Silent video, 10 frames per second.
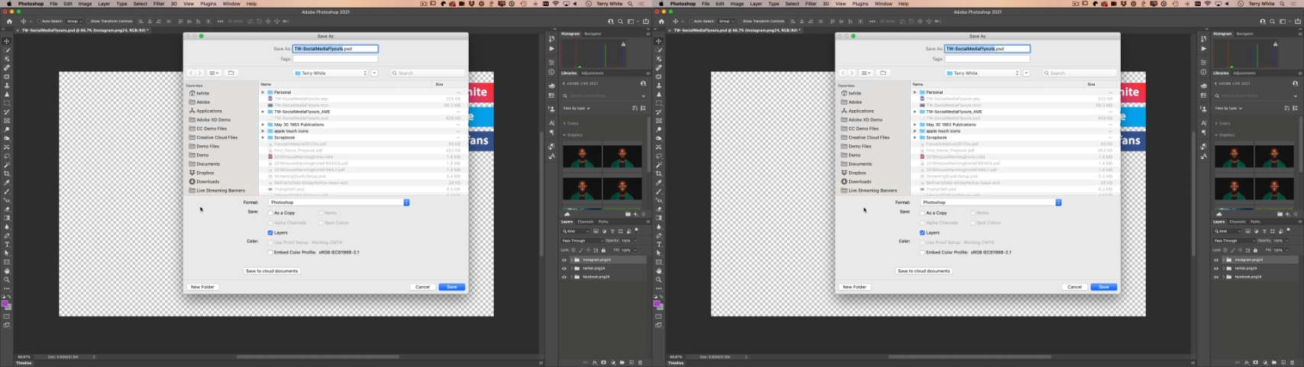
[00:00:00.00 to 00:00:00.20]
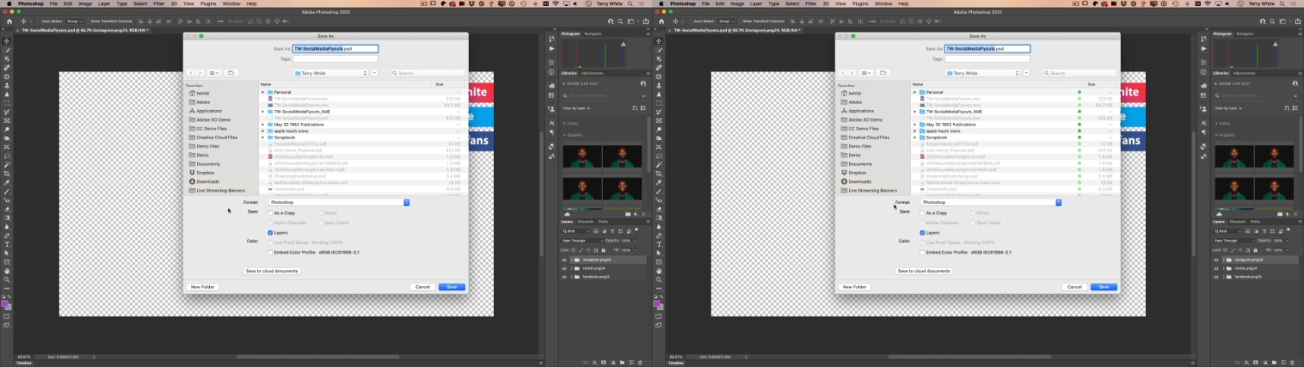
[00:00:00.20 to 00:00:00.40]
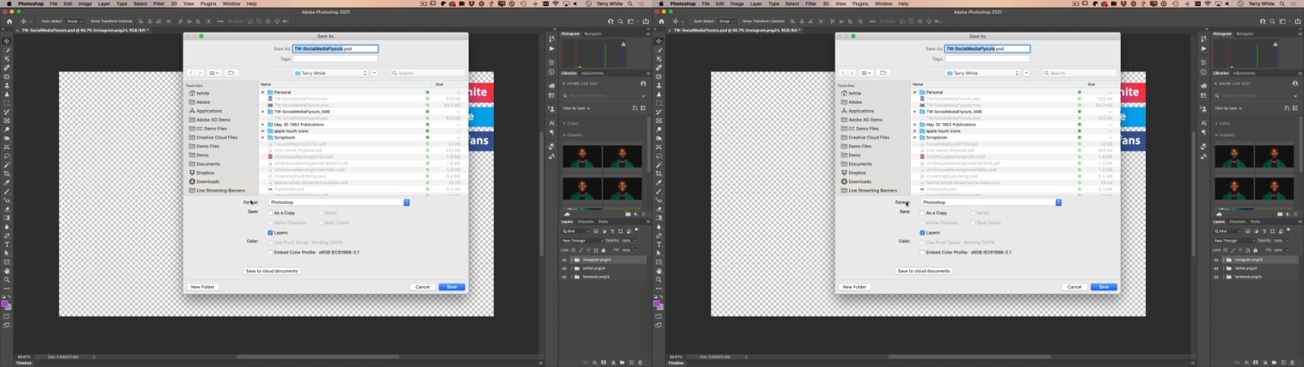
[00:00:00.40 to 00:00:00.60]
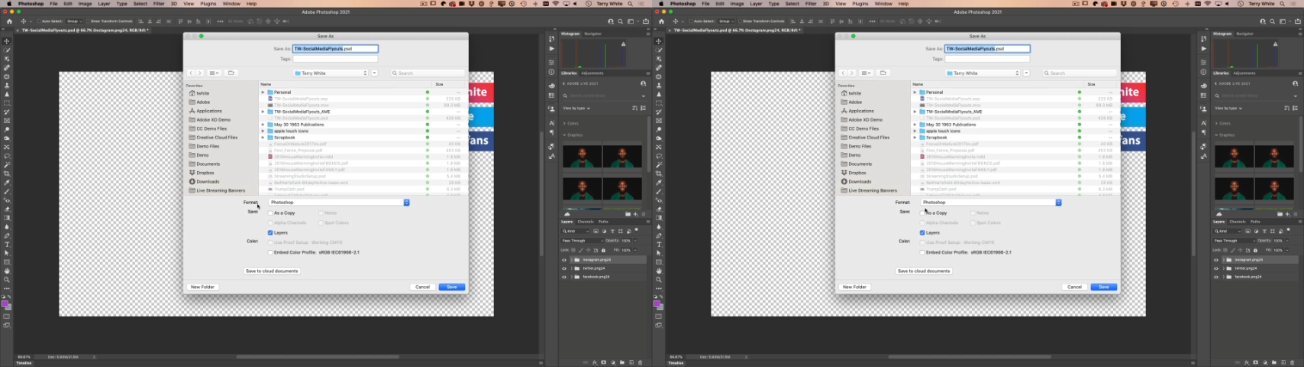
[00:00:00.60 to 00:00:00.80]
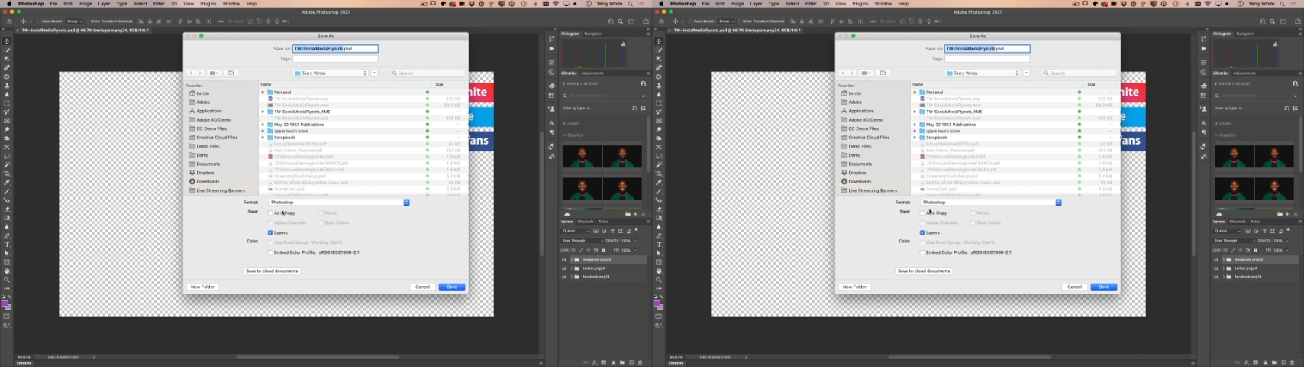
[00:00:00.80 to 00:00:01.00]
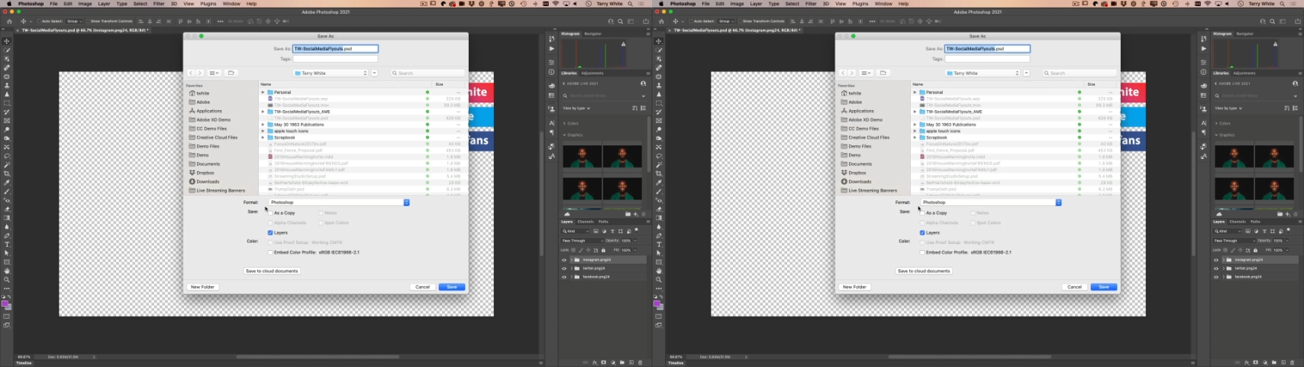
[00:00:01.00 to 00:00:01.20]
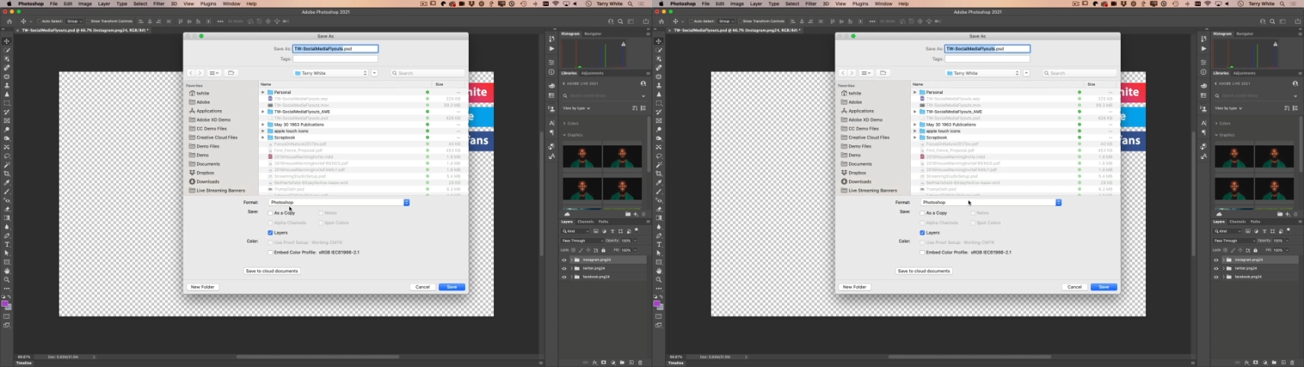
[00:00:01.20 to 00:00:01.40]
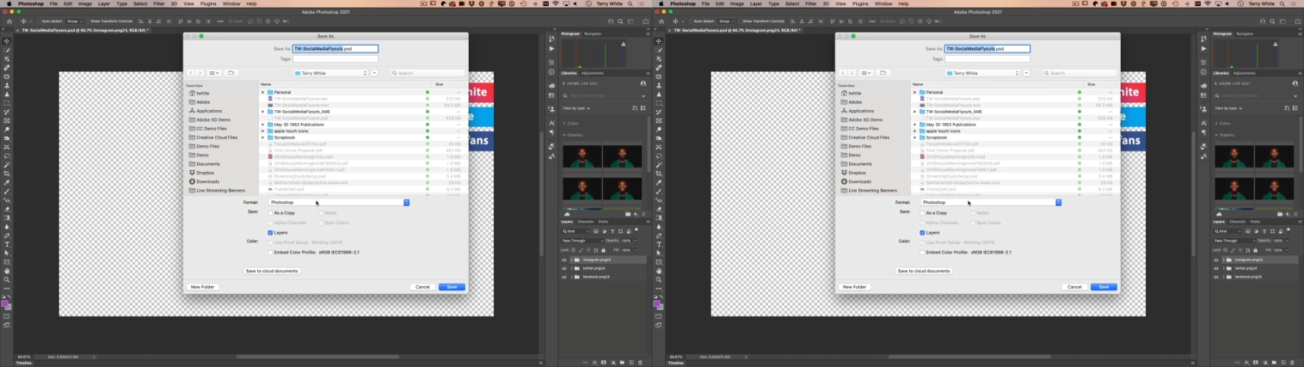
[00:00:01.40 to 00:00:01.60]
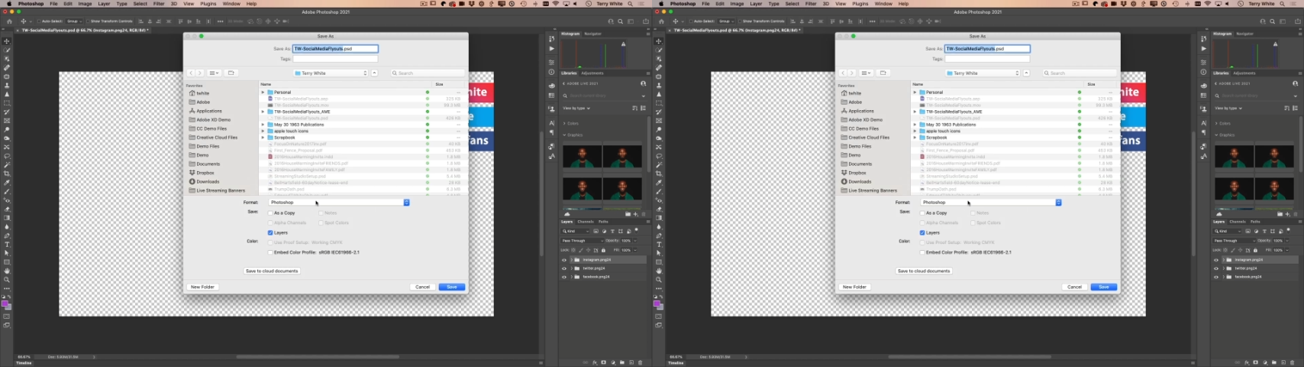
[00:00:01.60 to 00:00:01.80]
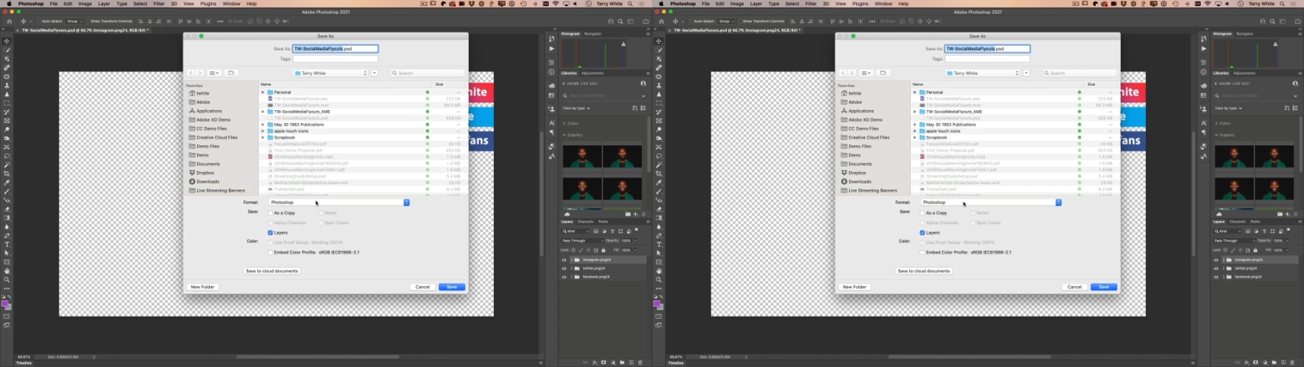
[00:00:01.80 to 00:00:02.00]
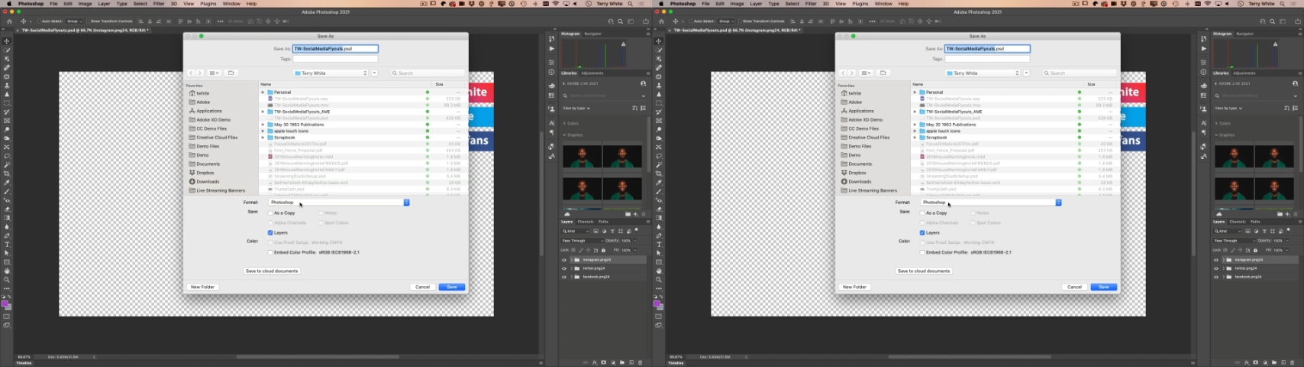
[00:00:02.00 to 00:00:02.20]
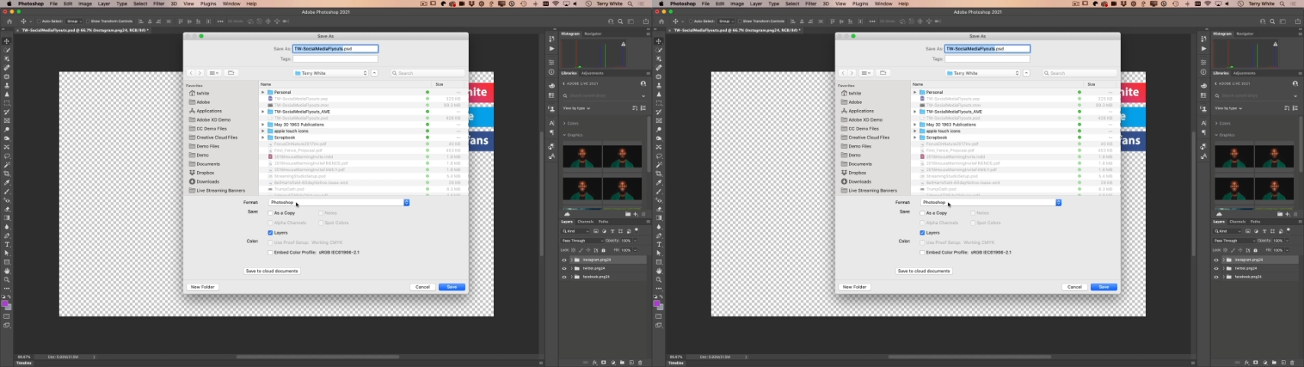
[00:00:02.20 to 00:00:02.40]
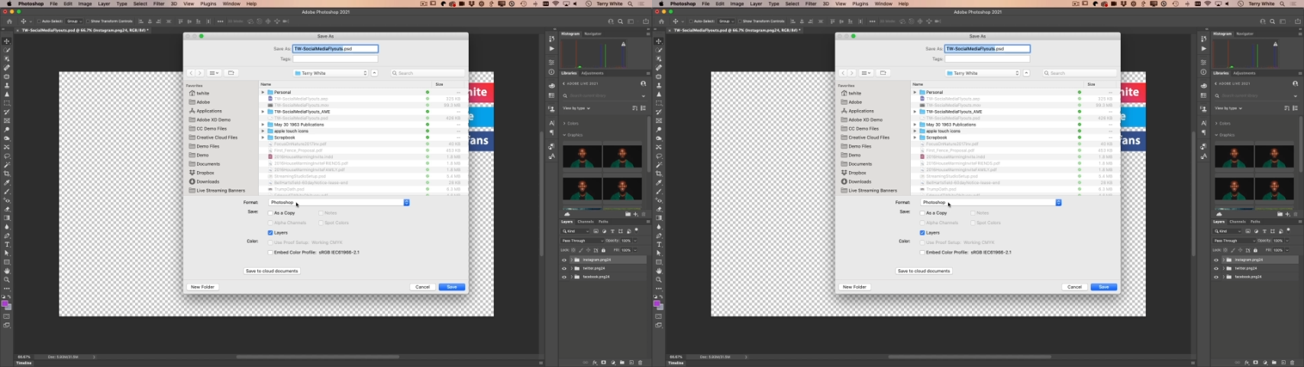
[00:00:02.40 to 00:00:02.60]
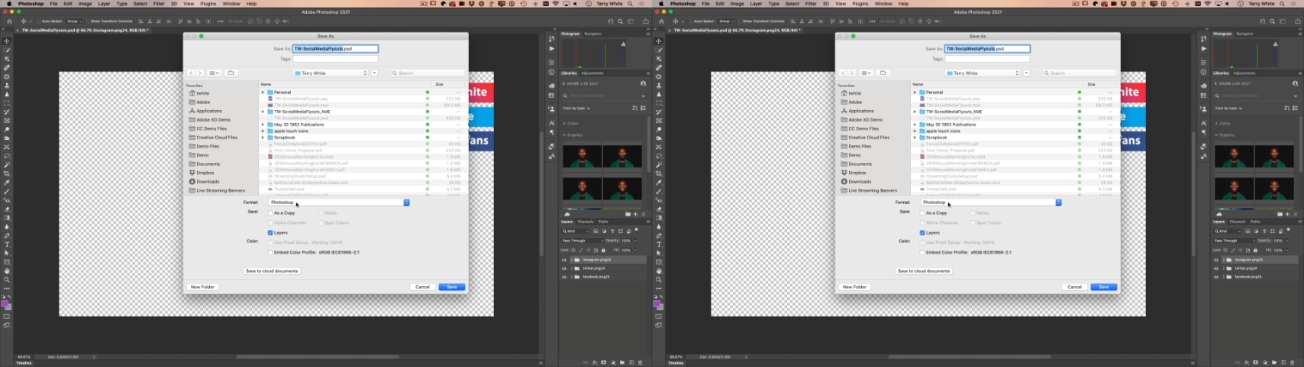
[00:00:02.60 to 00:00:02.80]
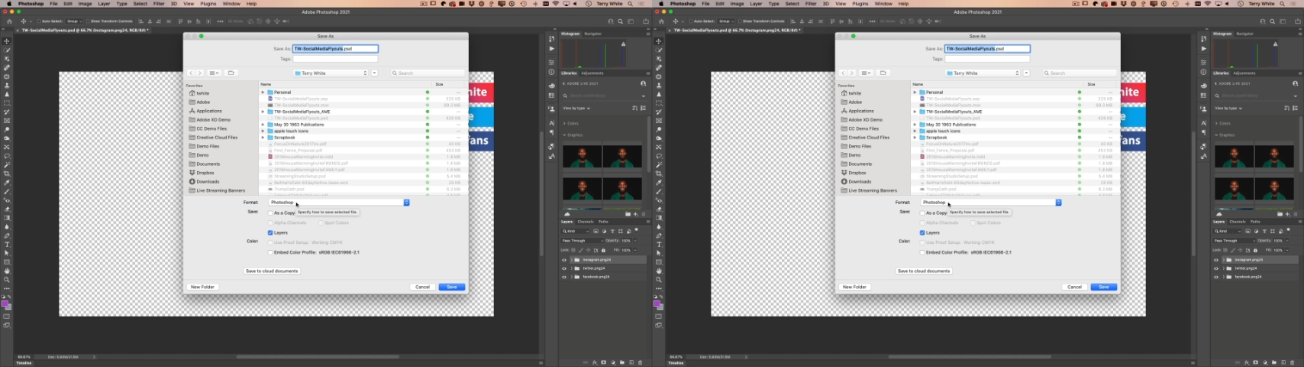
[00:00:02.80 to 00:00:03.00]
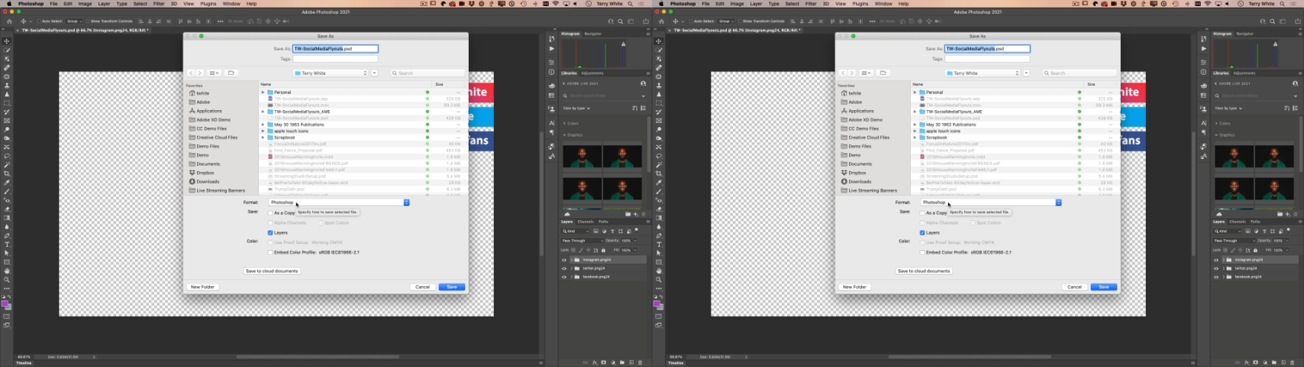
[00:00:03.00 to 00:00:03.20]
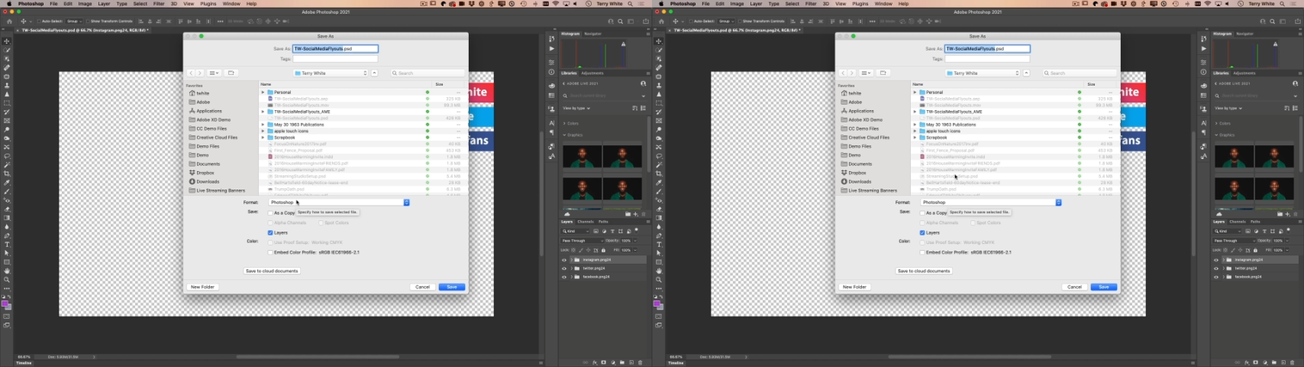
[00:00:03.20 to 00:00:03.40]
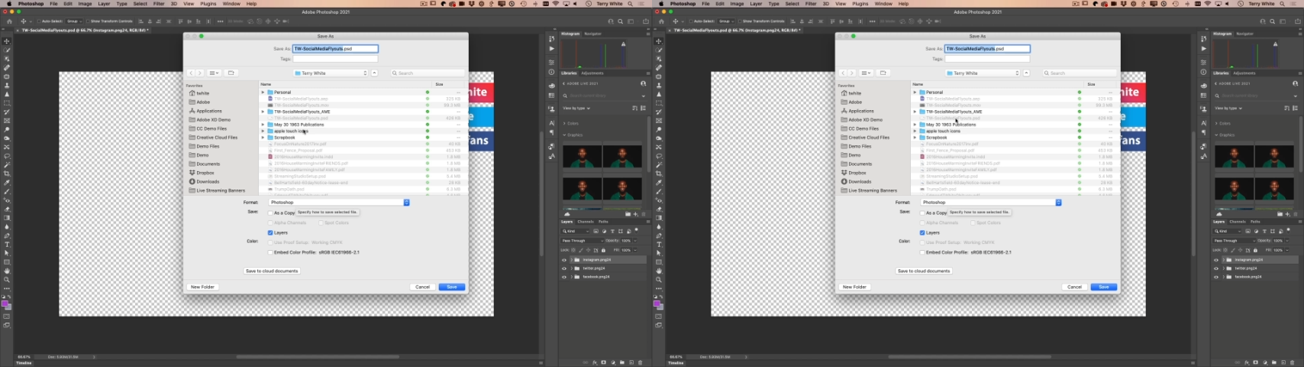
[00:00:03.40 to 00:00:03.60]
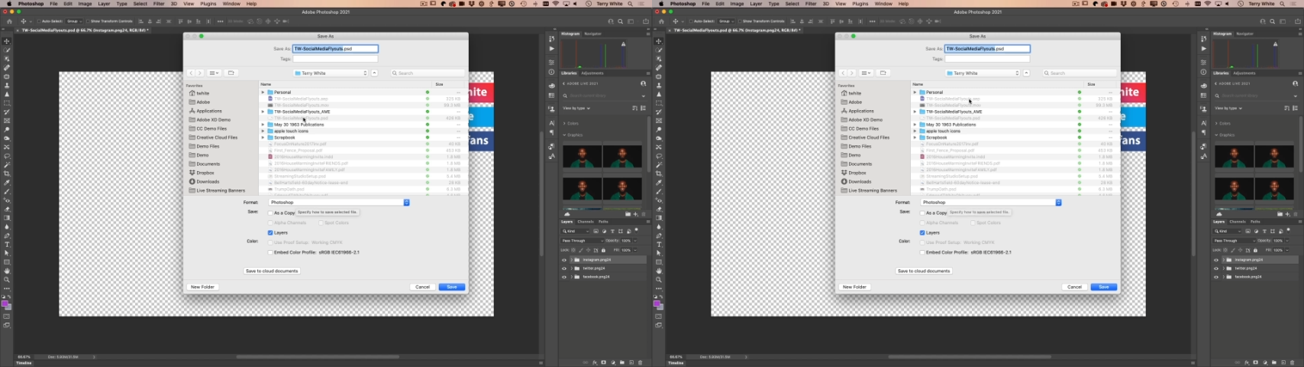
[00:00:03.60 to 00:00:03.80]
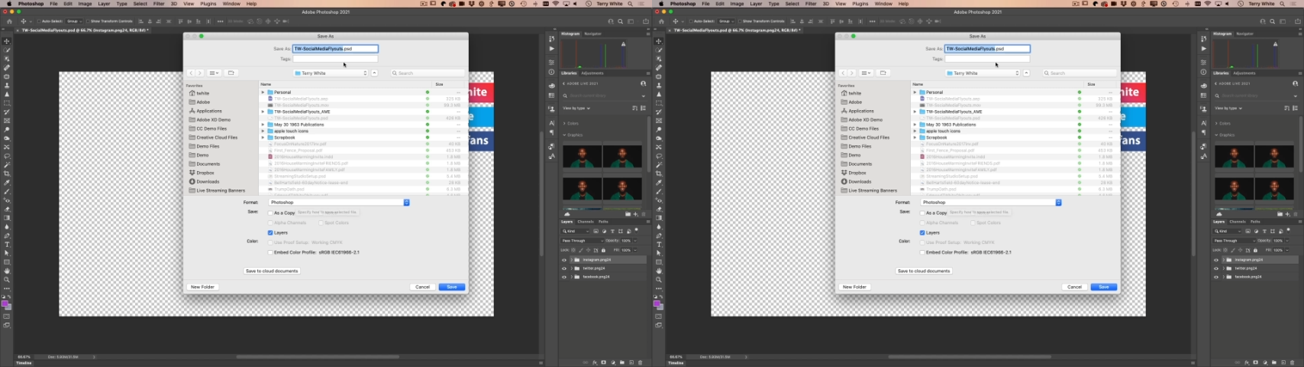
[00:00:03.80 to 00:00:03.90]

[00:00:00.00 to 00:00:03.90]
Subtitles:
No face is visible, so there are no lips to read.